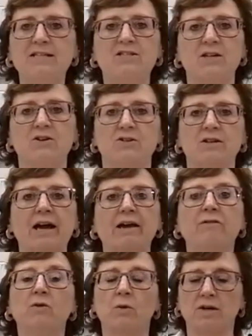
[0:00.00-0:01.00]
please don't do
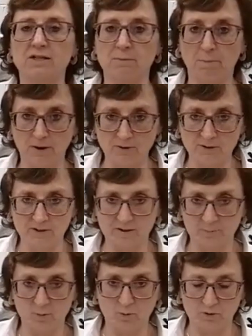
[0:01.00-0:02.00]
that if you want us to post
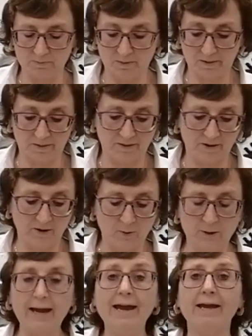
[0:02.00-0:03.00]
it to Portsmouth.
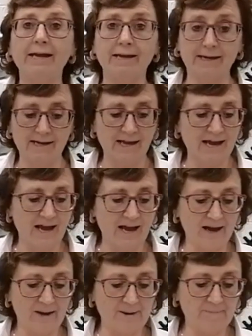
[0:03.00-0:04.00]
Okay,
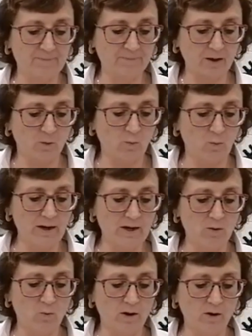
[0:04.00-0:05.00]

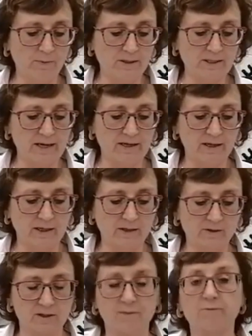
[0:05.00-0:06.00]
we will be
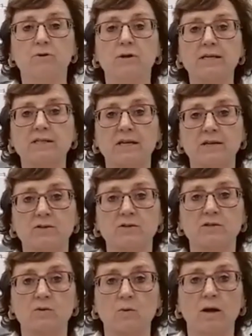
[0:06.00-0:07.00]
taking some full line
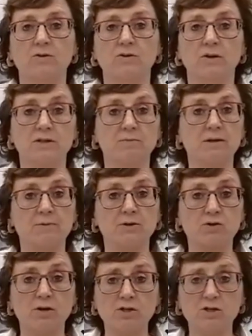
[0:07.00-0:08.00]
stencils as well and doing some
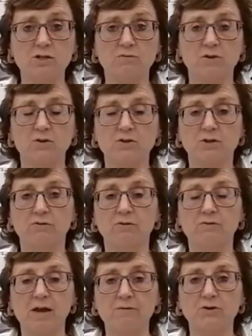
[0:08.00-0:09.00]
demonstrations of those. So if
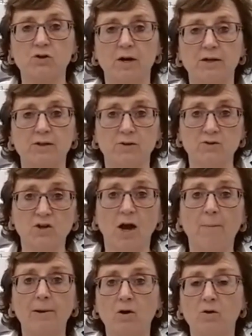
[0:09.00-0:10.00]
you've never tried those,
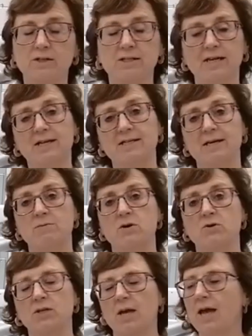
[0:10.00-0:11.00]
come along, see our
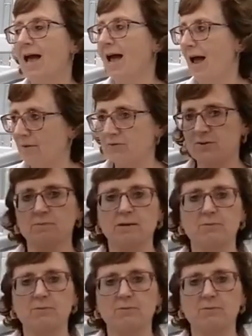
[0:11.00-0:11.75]
demos, have some